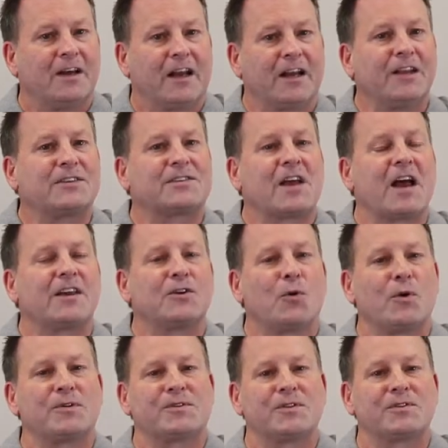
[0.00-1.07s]
and inside
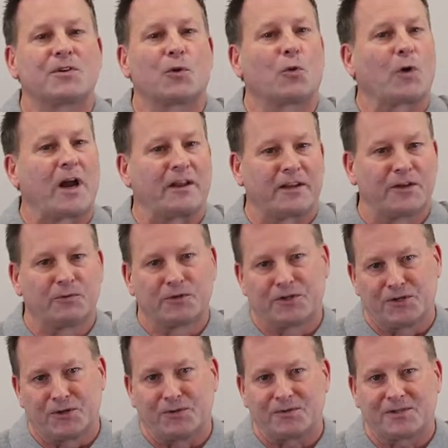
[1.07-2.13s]
noises greatly
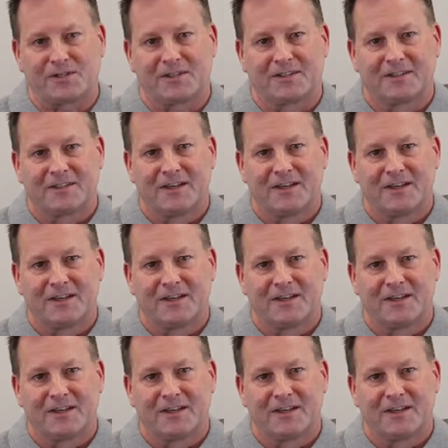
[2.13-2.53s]
reduced.